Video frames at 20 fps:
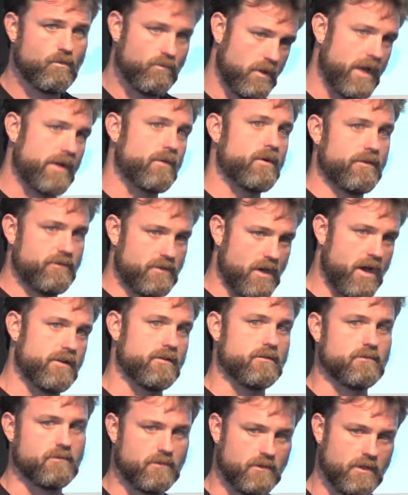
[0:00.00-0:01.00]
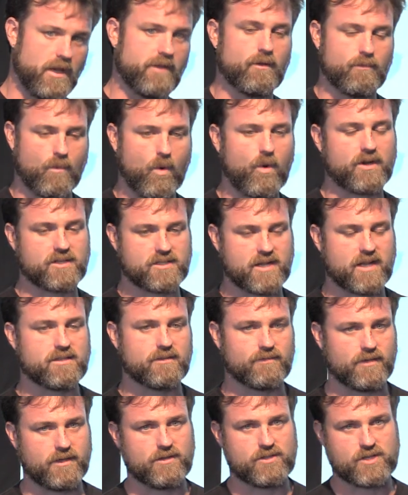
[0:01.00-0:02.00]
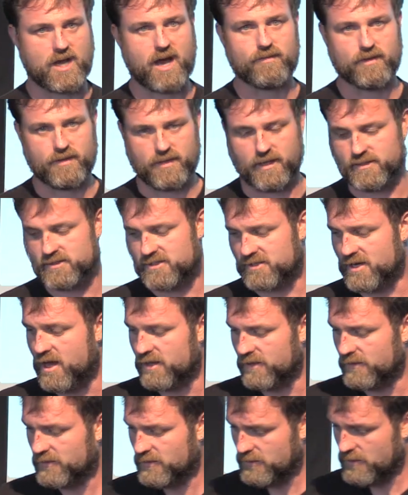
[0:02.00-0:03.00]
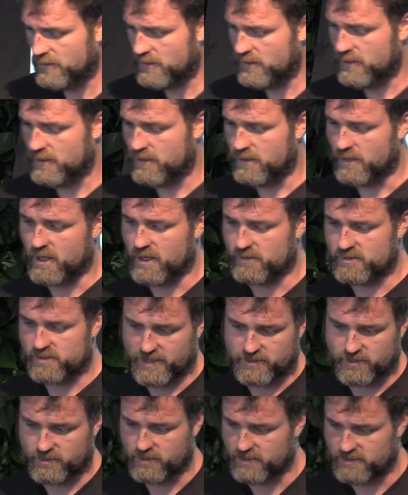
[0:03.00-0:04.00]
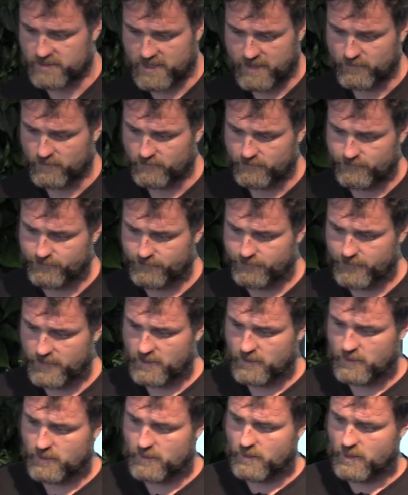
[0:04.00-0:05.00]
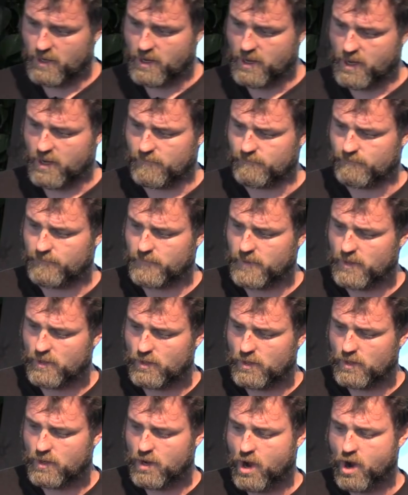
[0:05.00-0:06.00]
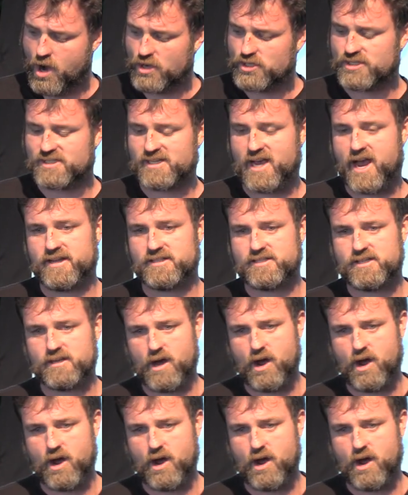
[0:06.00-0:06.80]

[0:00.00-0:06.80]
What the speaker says: like we've done even more extensively in Java in Scala. So that's a good example. Our designs, the